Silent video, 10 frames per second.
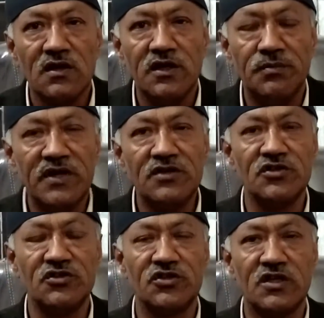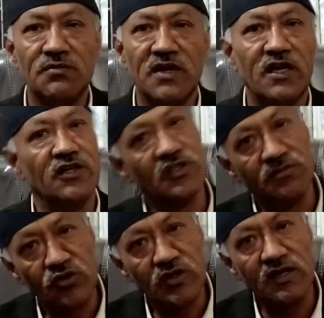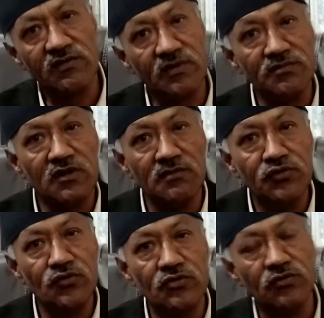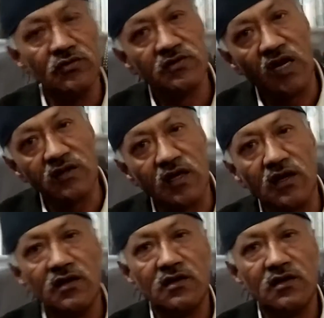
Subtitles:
It begins in Sikkim and ends in Bhutan, from Rampur to Tangta.